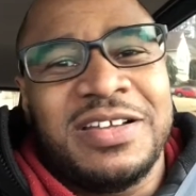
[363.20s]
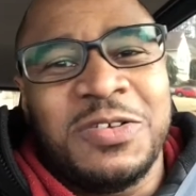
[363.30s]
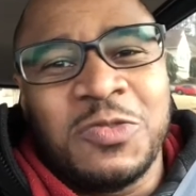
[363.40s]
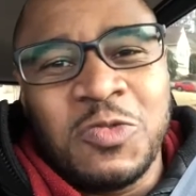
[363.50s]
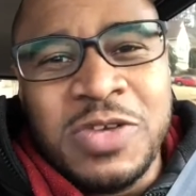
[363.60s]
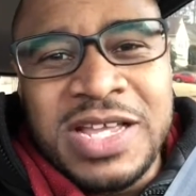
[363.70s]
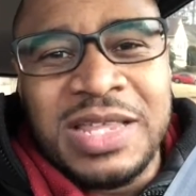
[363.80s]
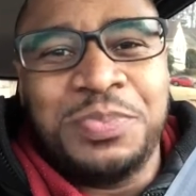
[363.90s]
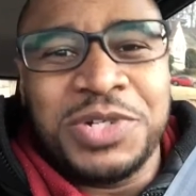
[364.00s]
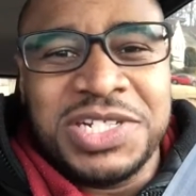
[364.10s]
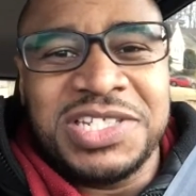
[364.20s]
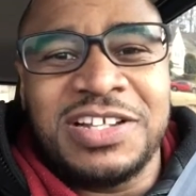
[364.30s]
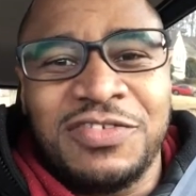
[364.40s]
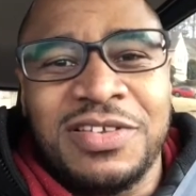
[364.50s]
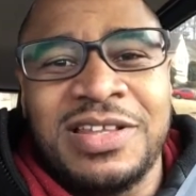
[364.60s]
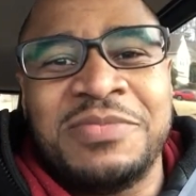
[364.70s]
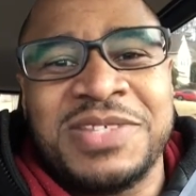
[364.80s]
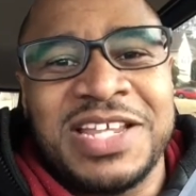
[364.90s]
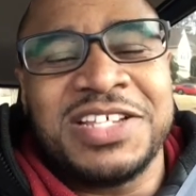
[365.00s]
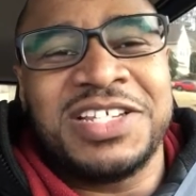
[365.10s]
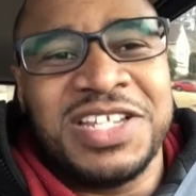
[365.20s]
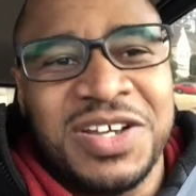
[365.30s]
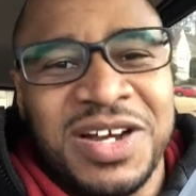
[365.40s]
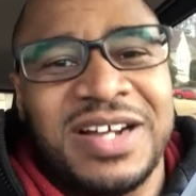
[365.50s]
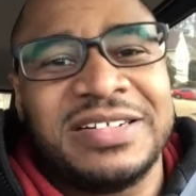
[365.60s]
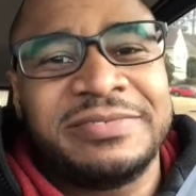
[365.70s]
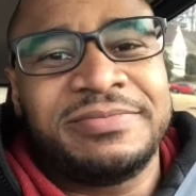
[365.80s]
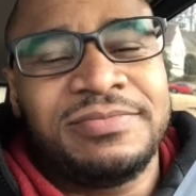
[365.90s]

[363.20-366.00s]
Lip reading: Are you really pushing yourself to the limits that you say you are?